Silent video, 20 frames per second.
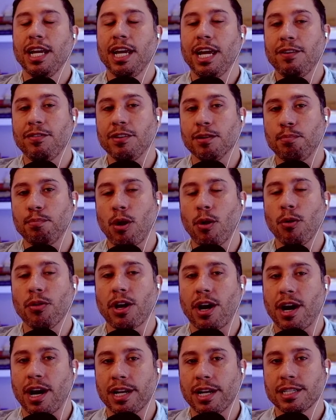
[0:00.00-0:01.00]
If you're both
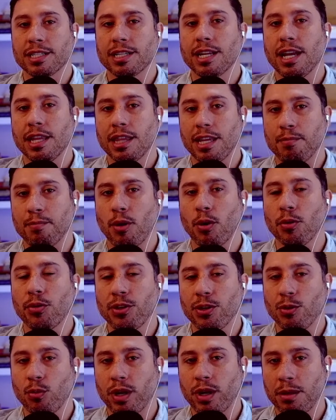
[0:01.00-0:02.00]
honest, then both of
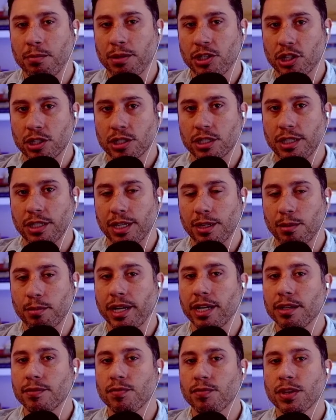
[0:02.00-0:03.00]
you win, but just a little
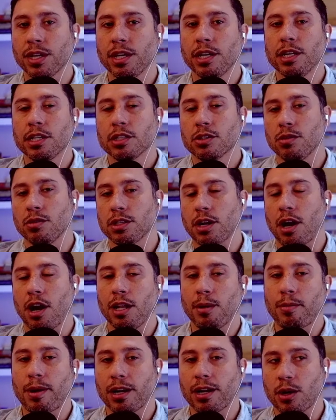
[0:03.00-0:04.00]
bit. So it's all
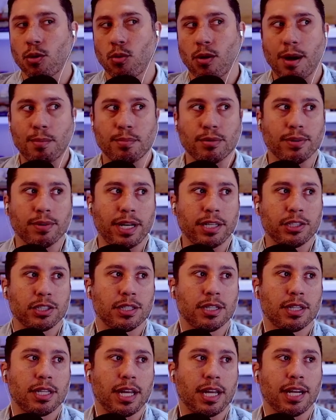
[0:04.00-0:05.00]
about a
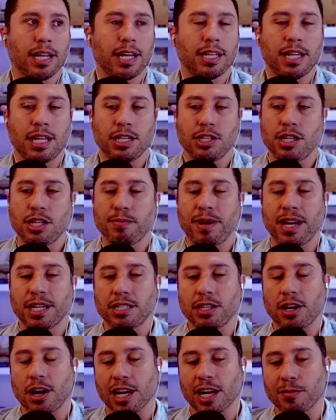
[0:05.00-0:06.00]
cooperation thing. And then she makes
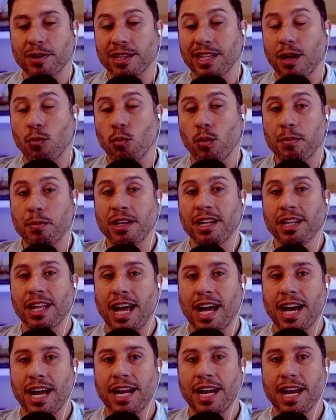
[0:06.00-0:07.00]
the argument that women
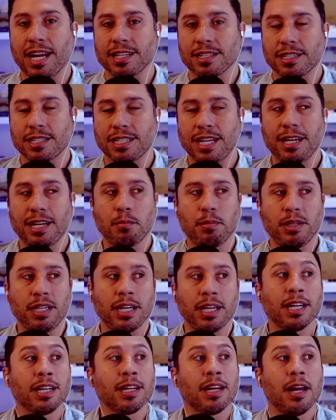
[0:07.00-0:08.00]
lie as a state of
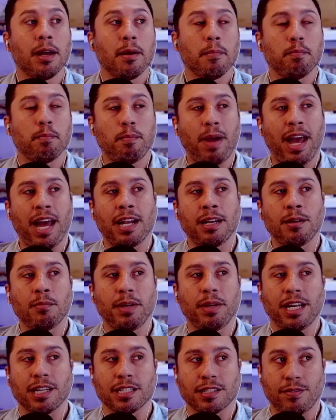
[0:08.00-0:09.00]
being. Men,
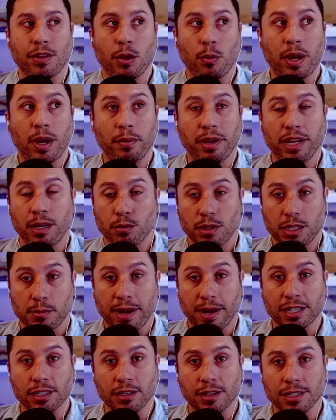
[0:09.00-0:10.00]
because of the way we
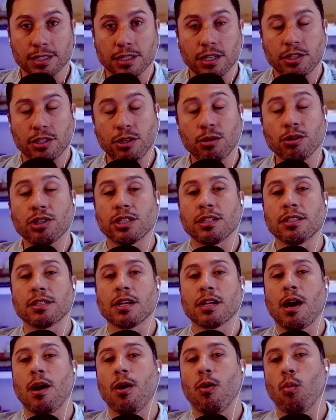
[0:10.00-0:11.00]
respect our institutions,
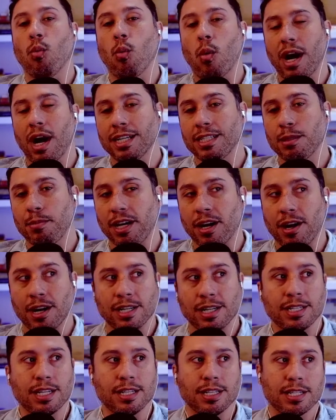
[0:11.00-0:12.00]
want to be
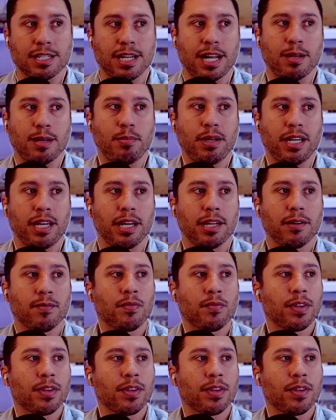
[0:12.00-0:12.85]
honest as a state of being.